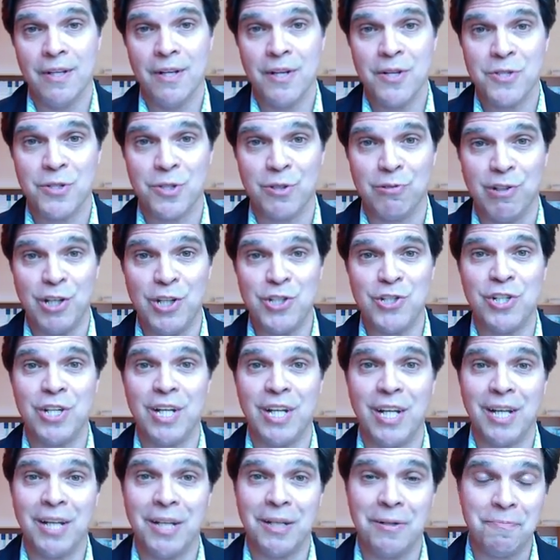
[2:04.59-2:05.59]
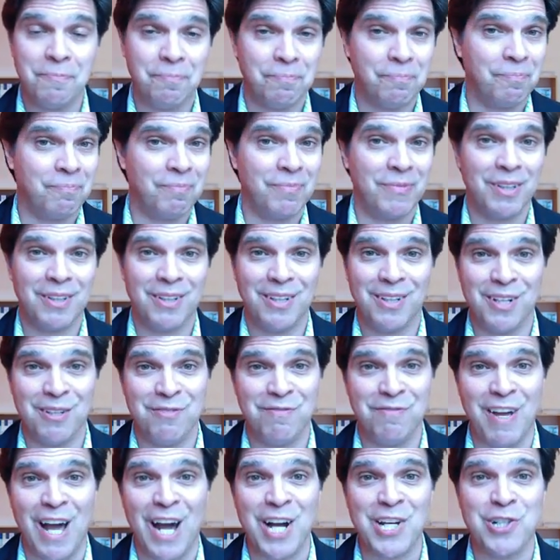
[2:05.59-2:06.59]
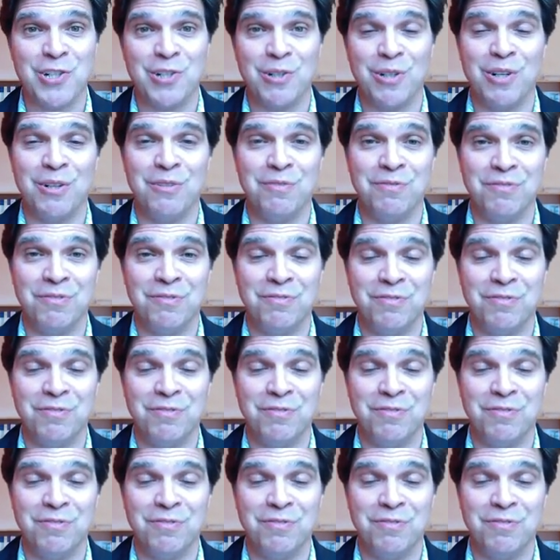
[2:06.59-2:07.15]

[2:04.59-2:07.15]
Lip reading: So reaching a factor of